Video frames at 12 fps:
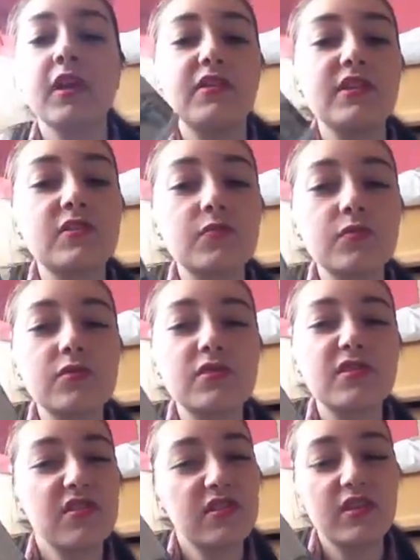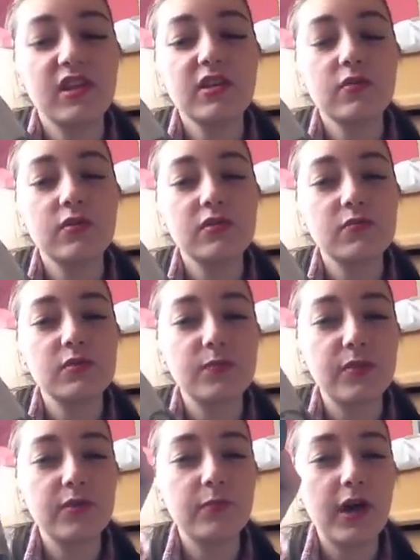This was, I think it would have
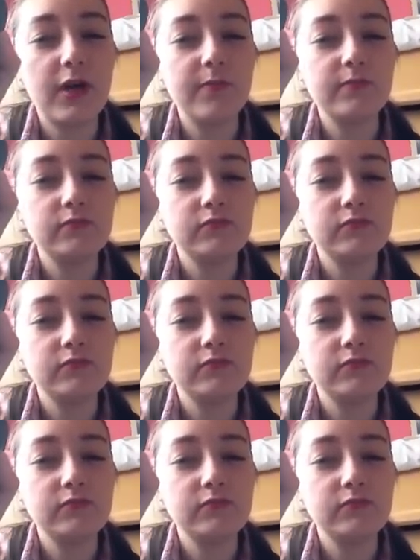been about